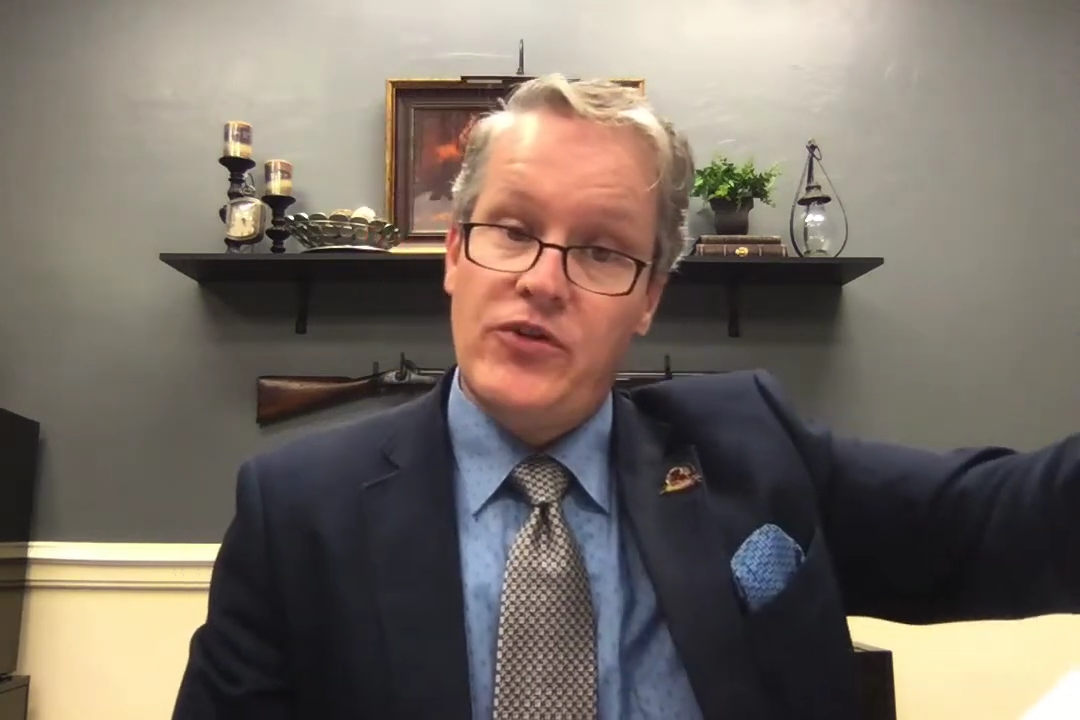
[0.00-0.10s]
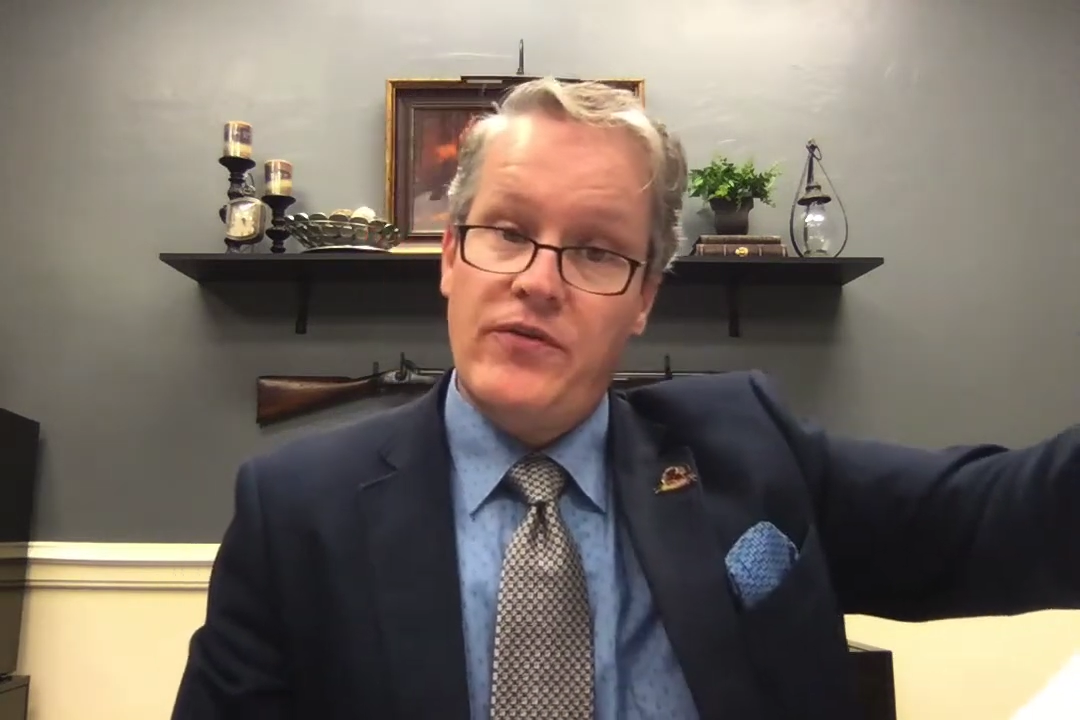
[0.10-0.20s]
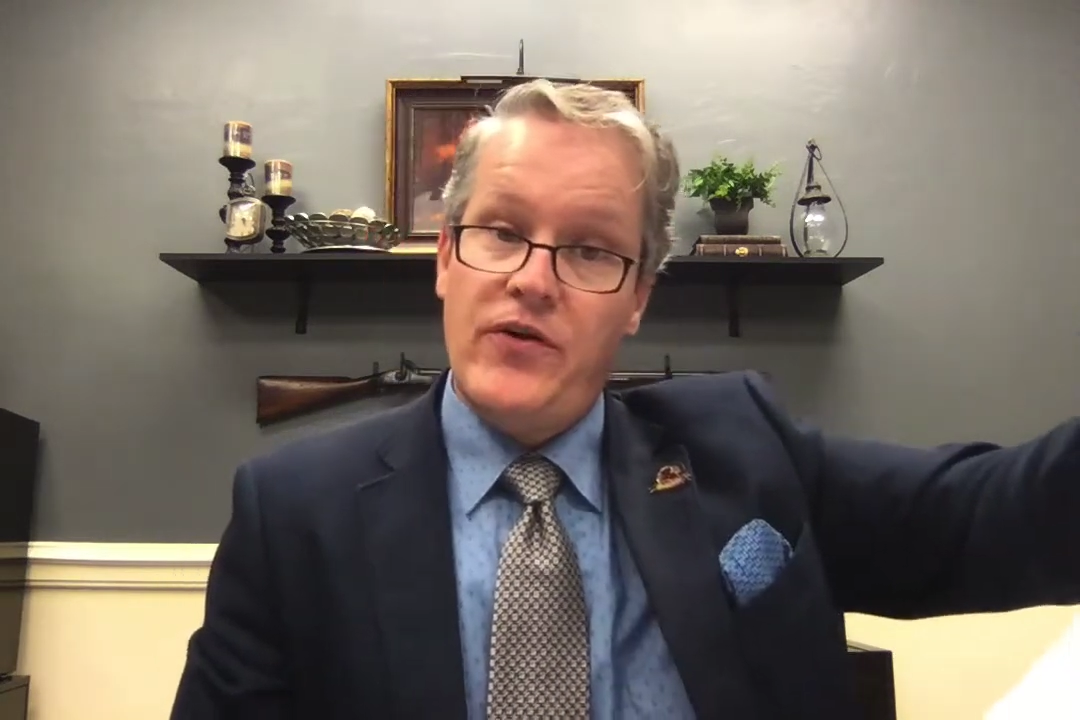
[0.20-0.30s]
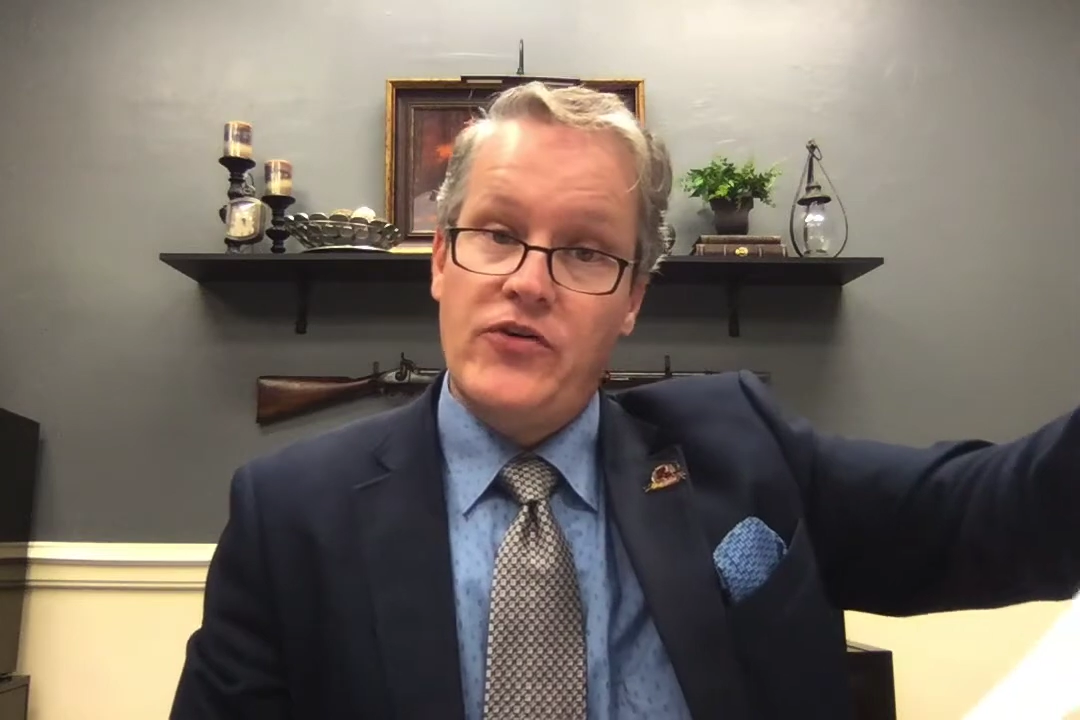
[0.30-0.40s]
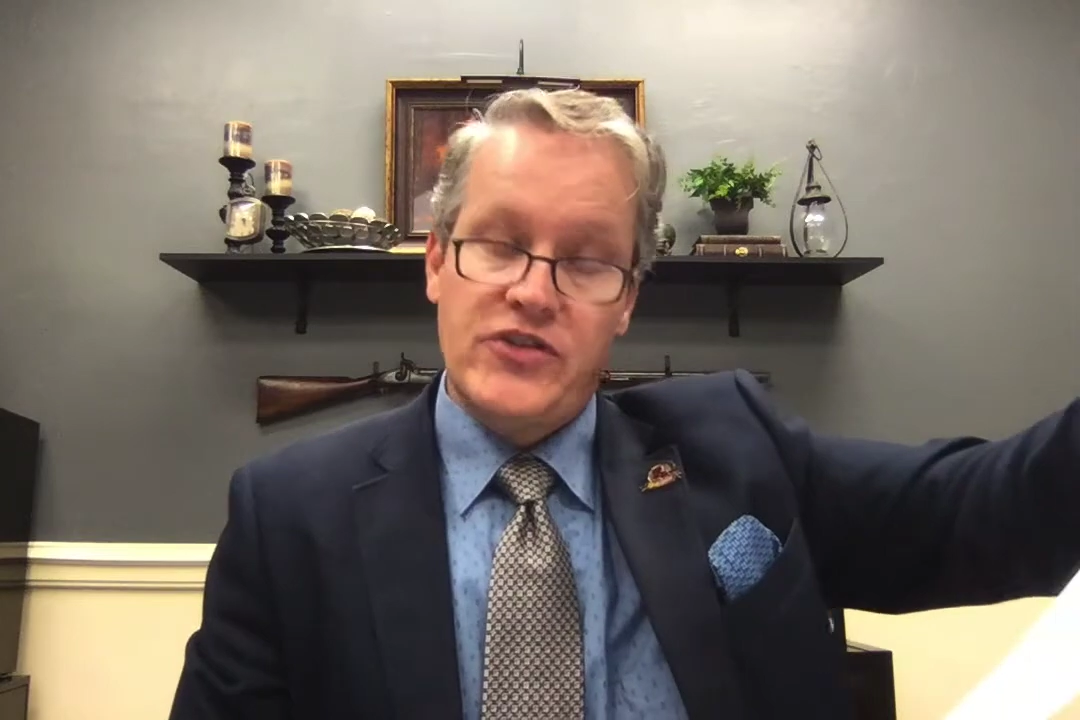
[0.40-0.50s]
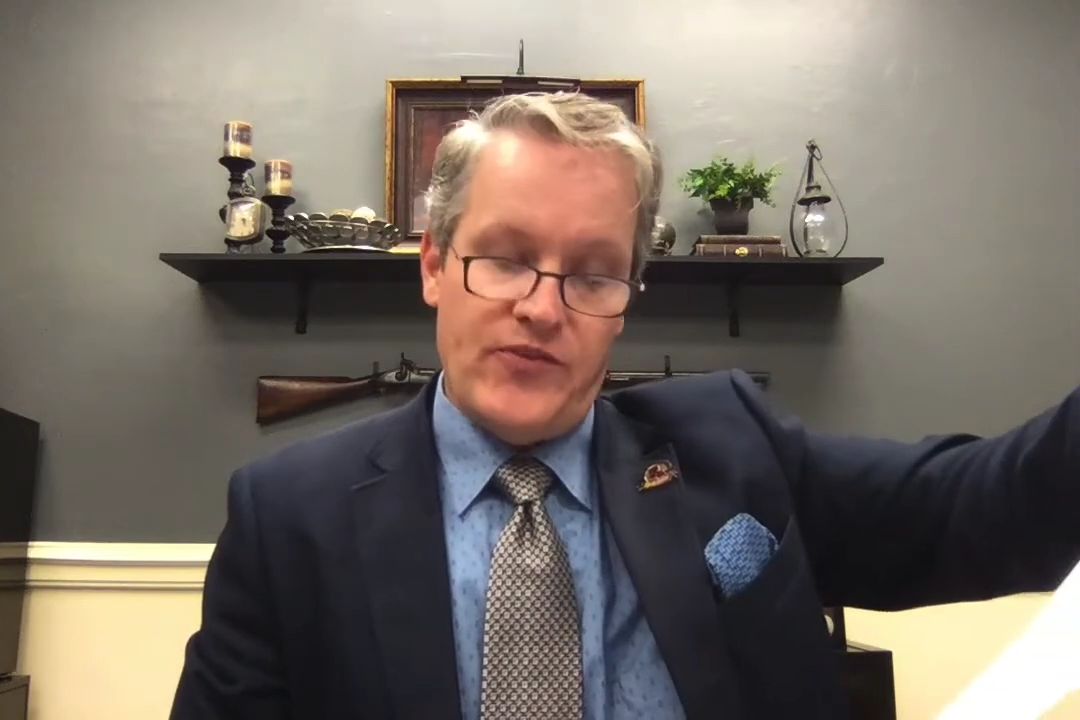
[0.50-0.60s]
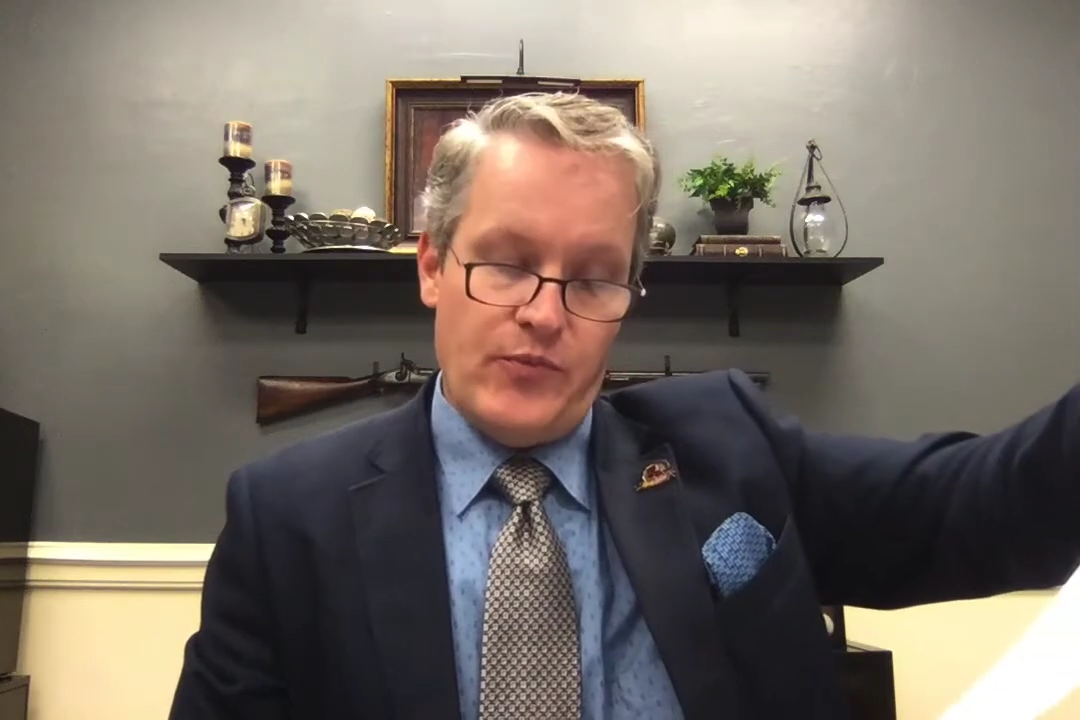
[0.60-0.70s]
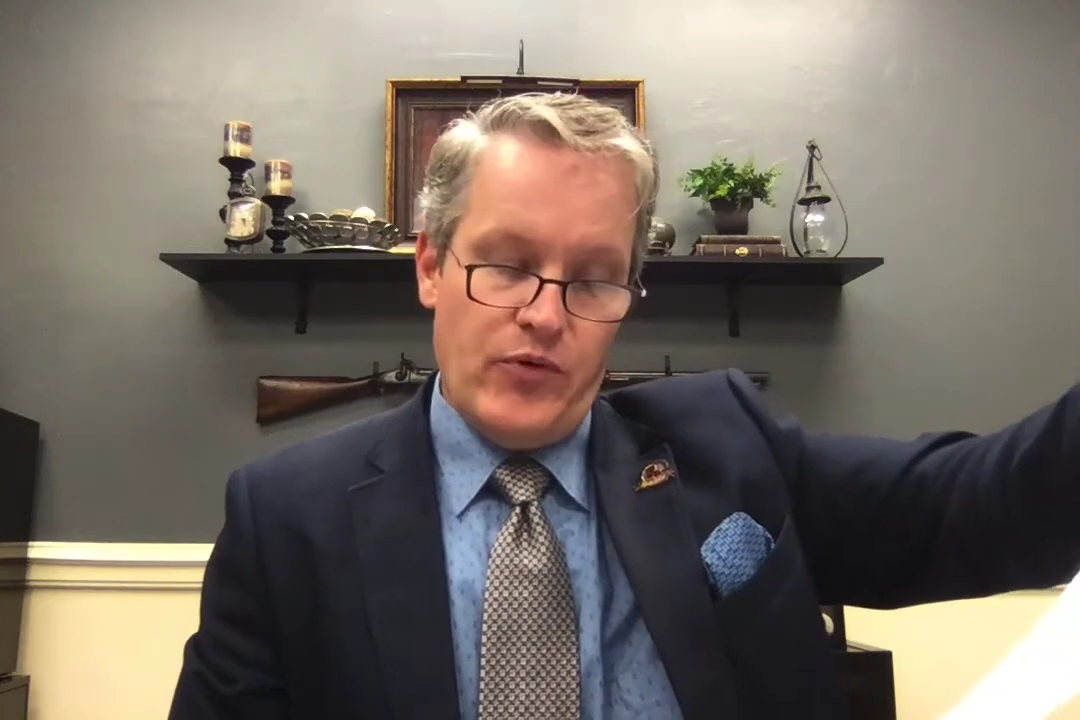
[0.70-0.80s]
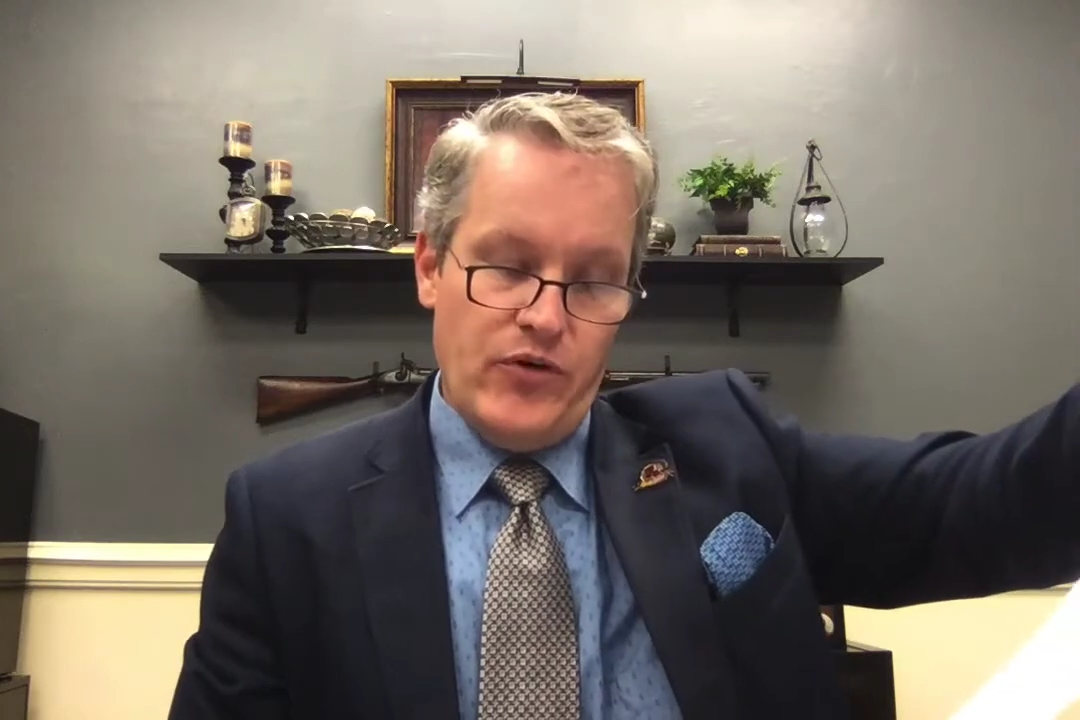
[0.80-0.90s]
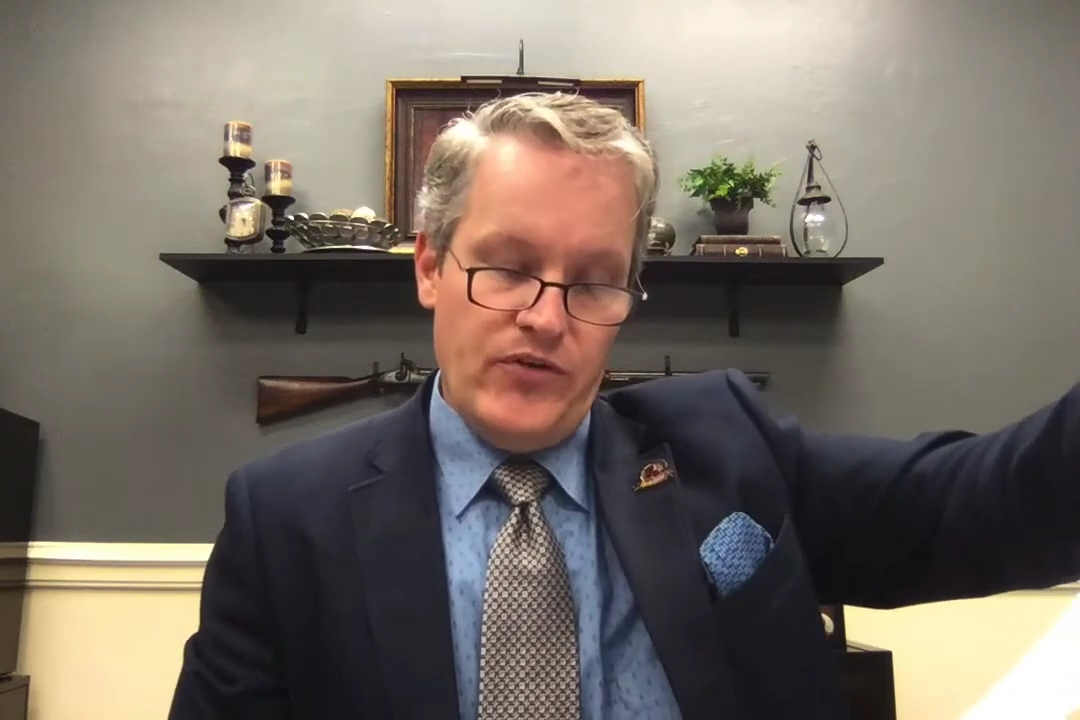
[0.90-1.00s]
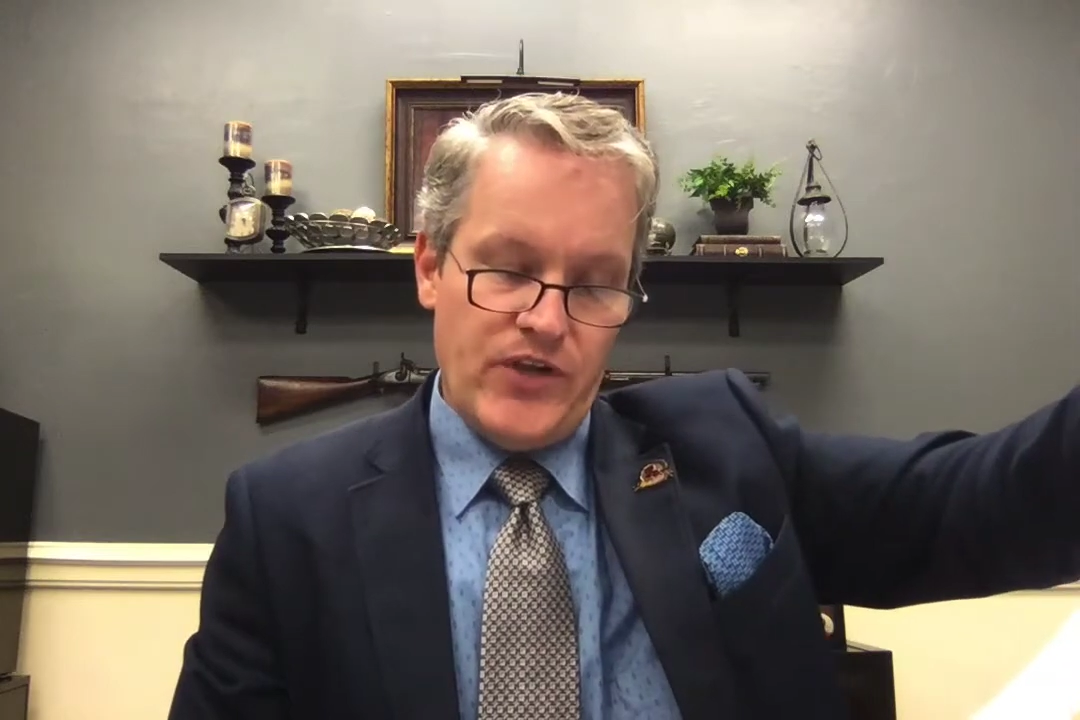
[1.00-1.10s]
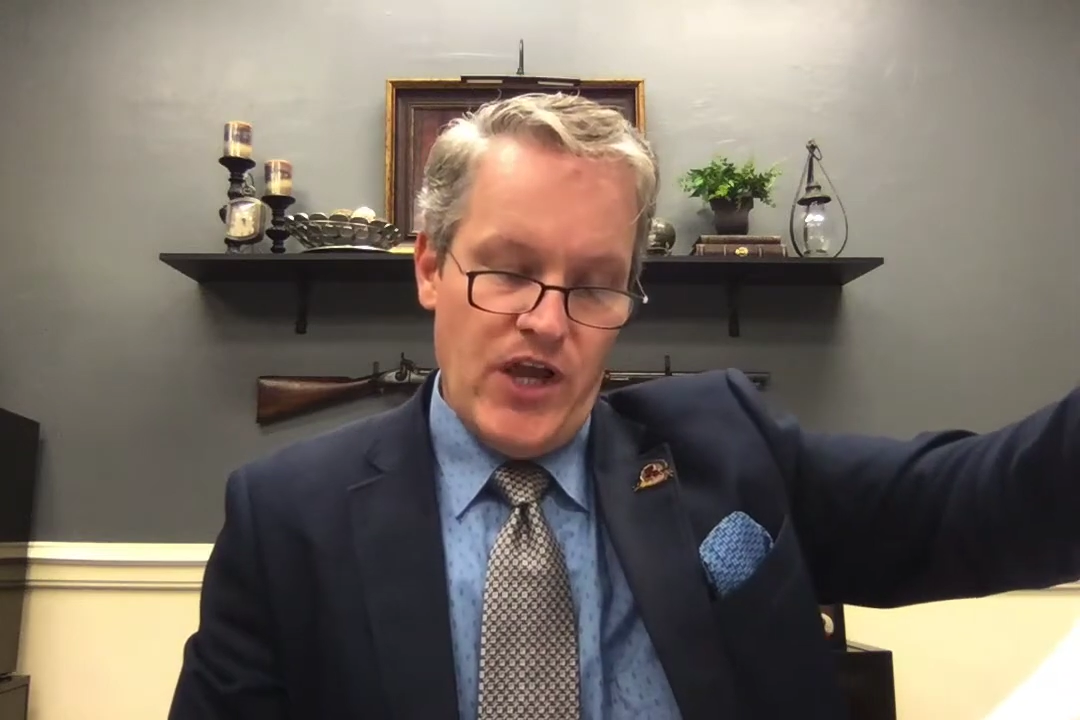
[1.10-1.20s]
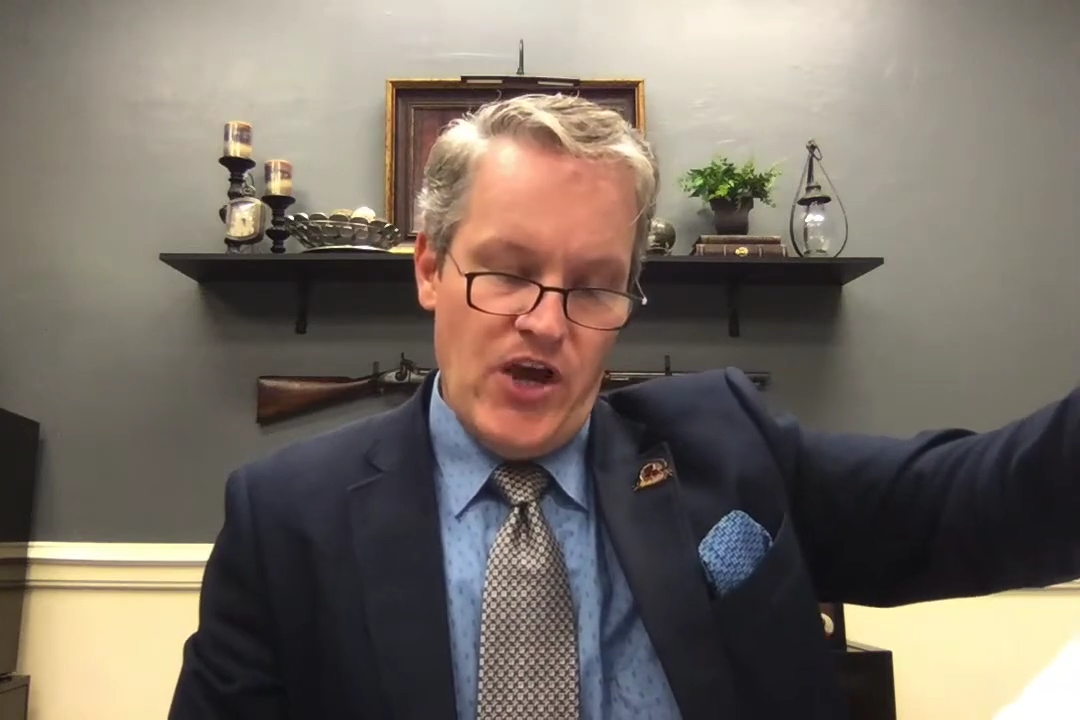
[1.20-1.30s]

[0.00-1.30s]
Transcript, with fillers: the voters have approved.